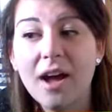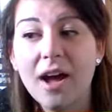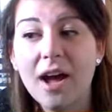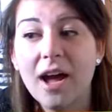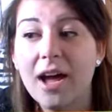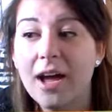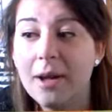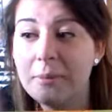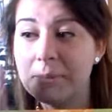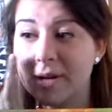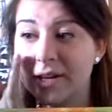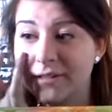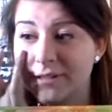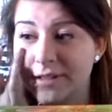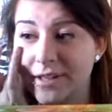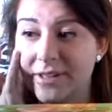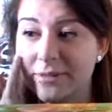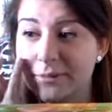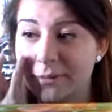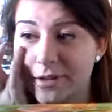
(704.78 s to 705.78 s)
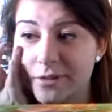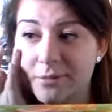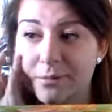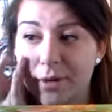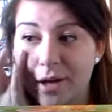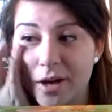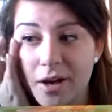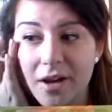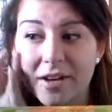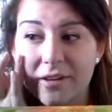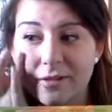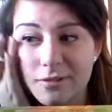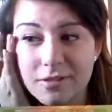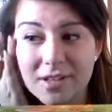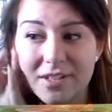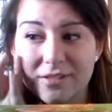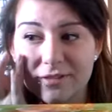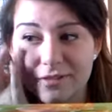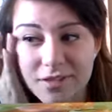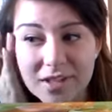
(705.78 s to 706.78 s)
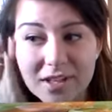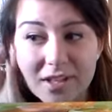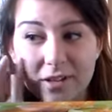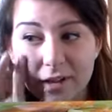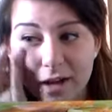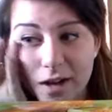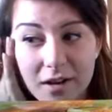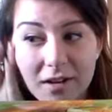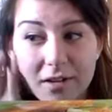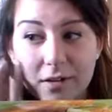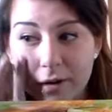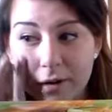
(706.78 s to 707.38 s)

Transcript: And blend in with my ring finger.